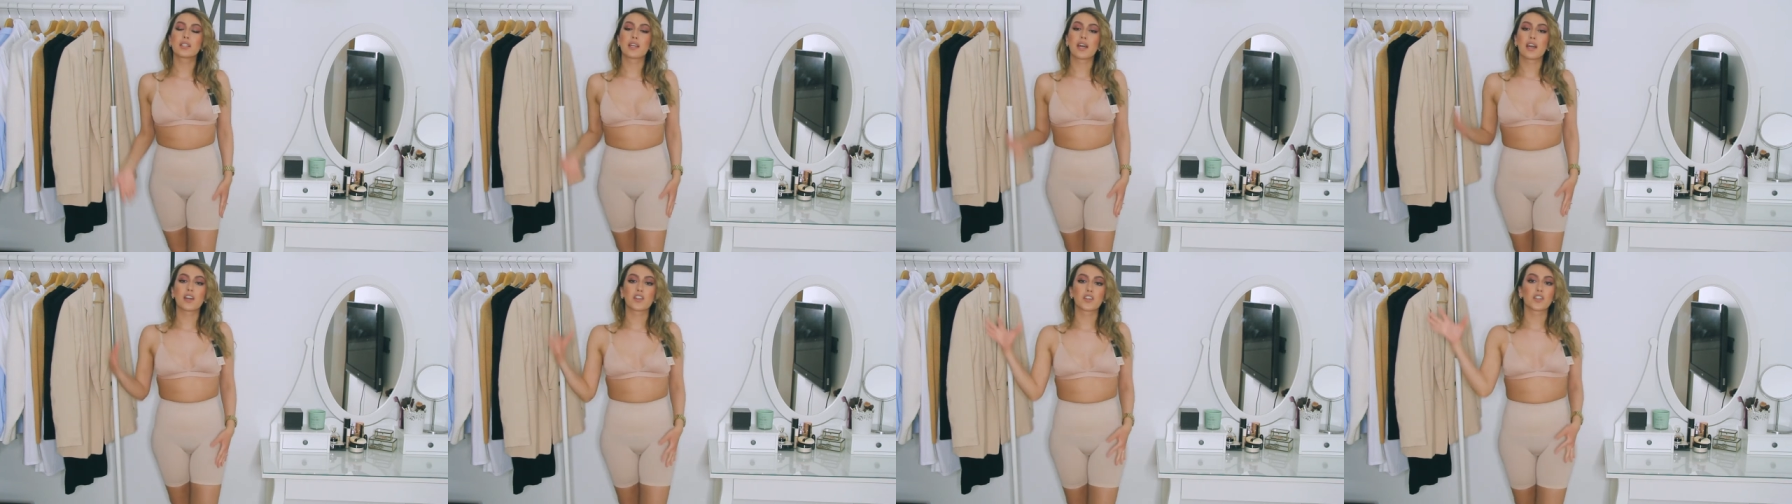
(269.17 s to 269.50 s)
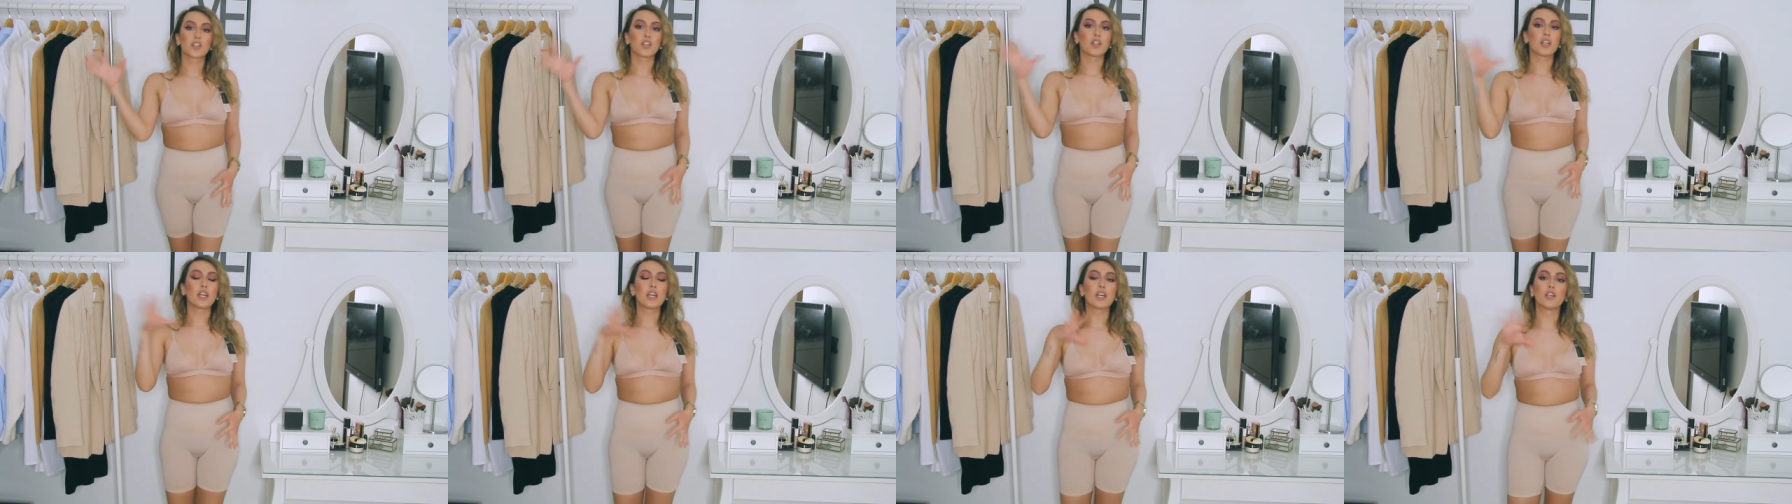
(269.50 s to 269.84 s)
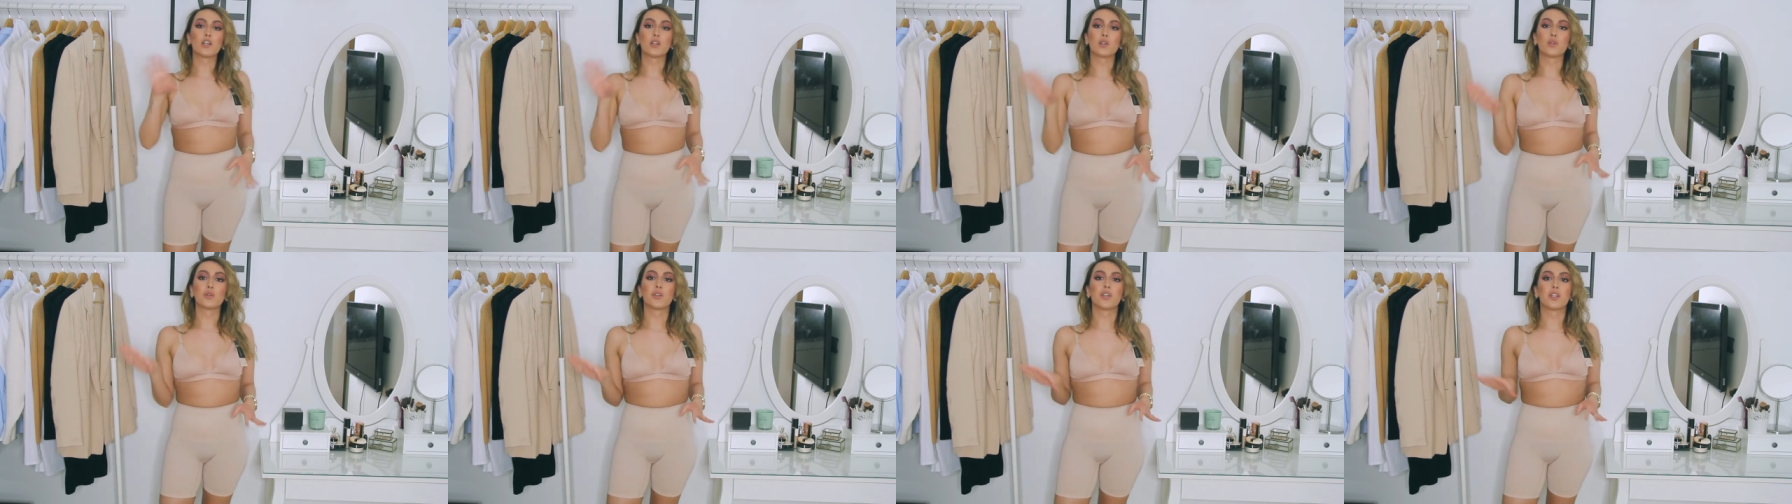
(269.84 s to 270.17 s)
they actually
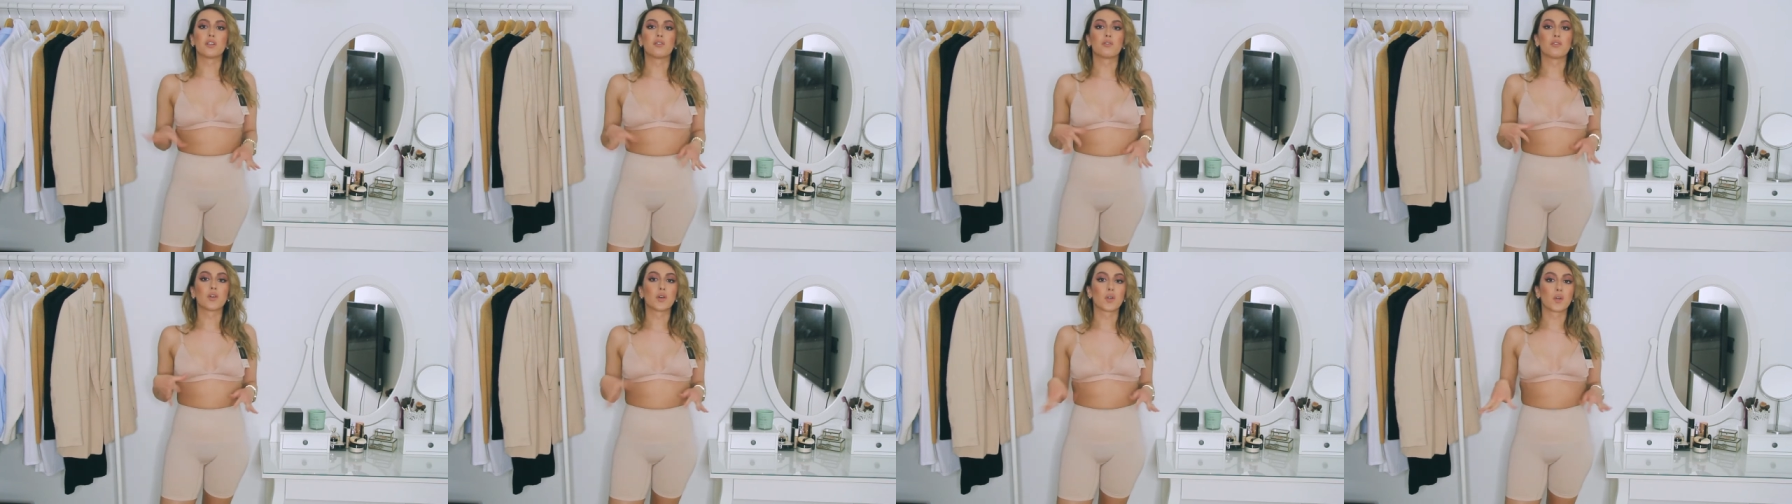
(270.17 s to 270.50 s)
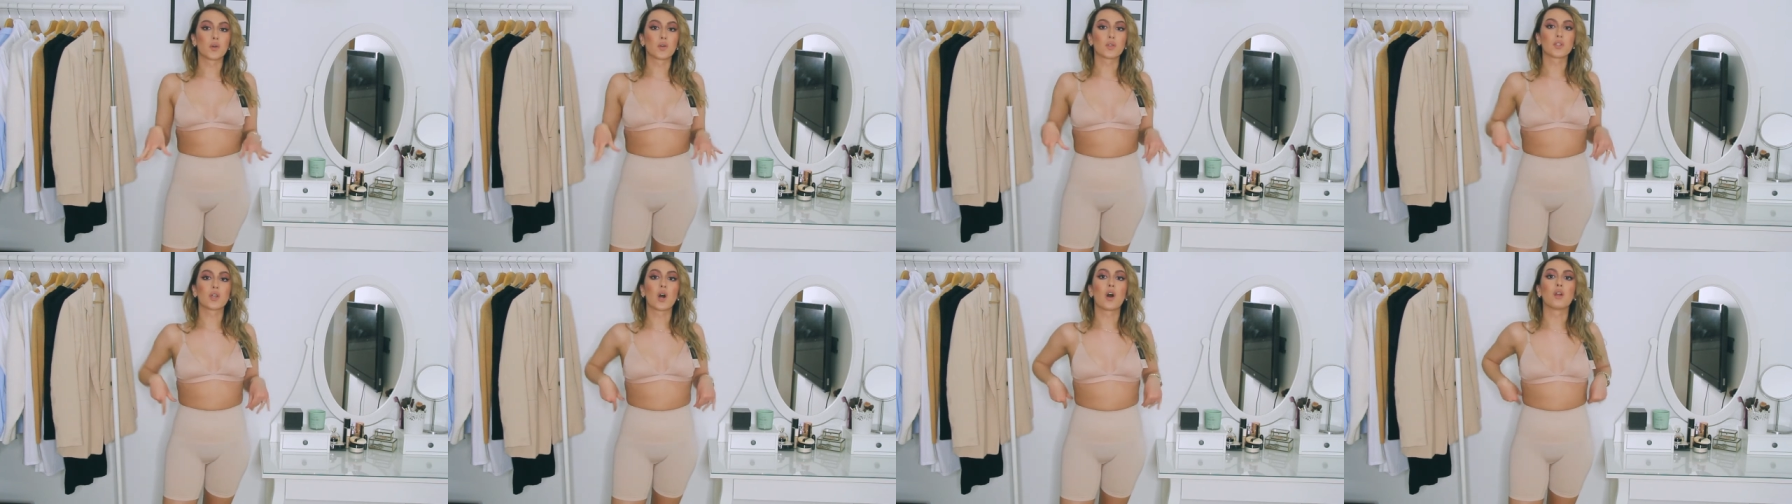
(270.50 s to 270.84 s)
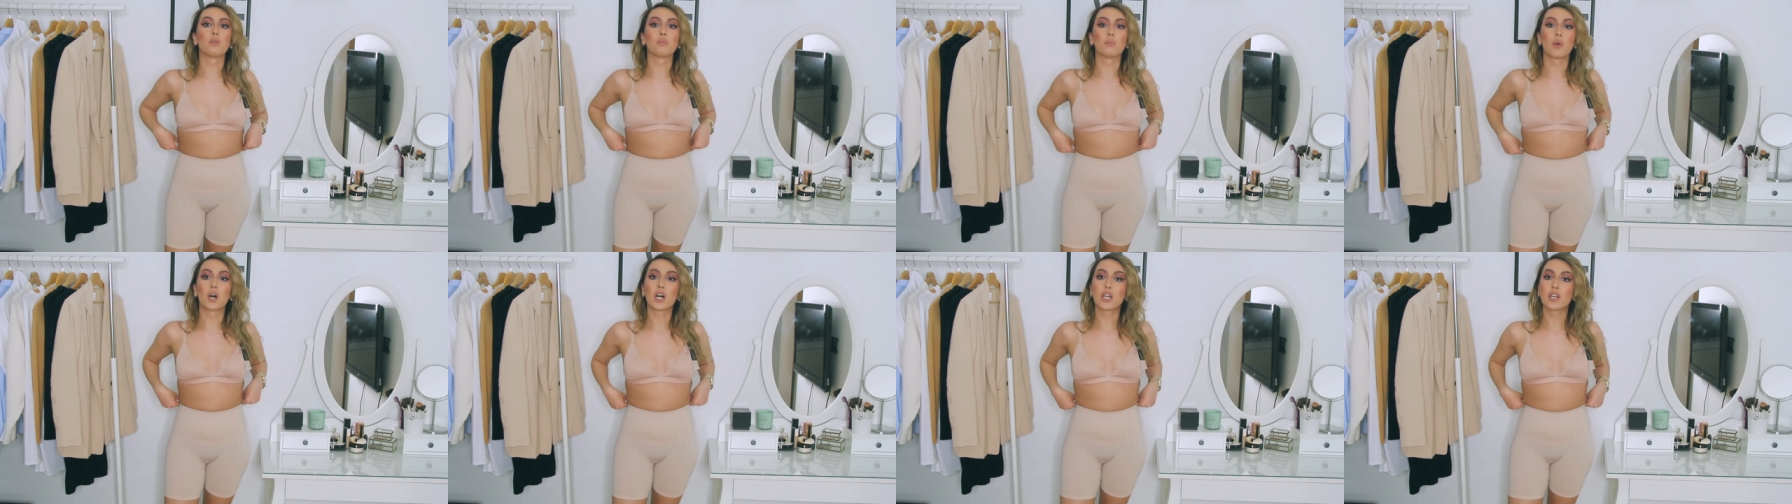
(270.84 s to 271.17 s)
included photos
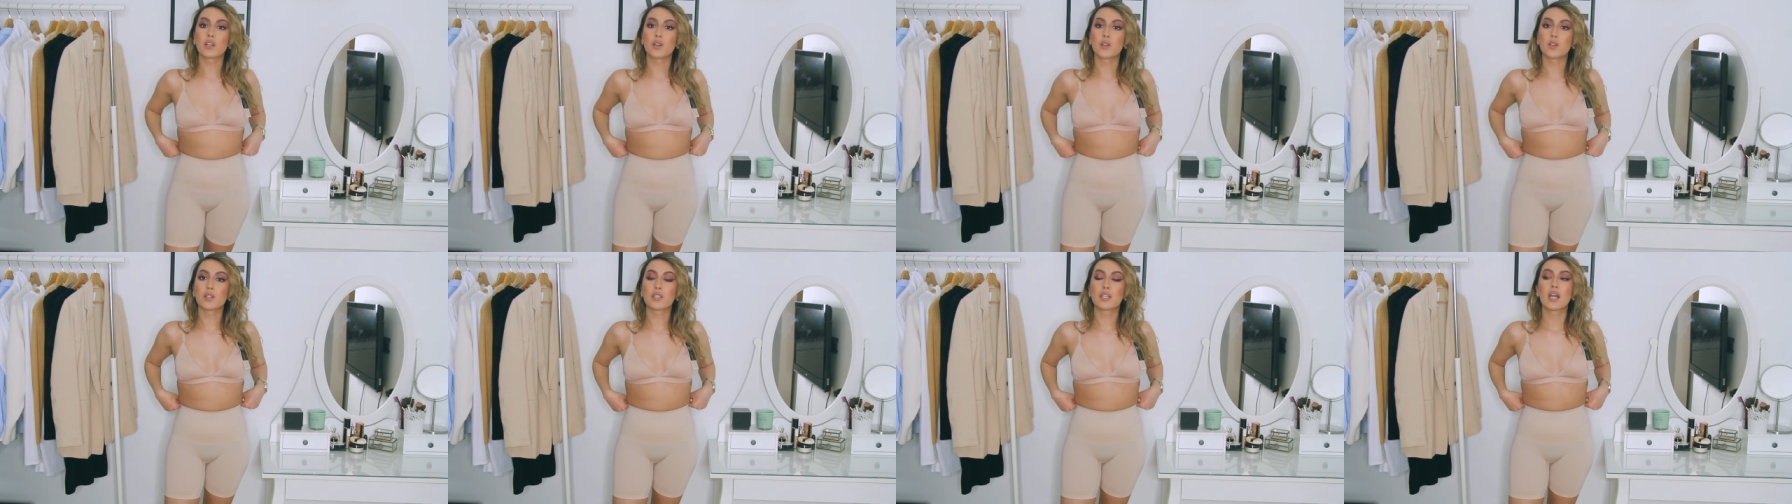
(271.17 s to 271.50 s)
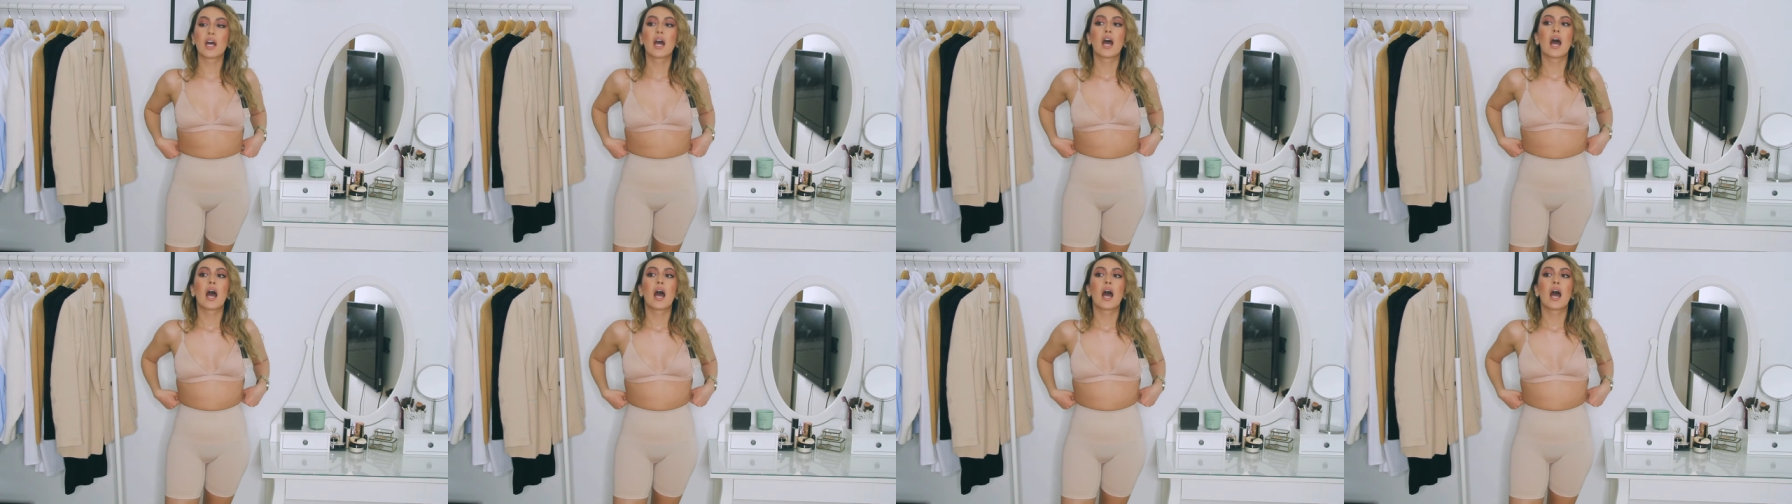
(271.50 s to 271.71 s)
on models,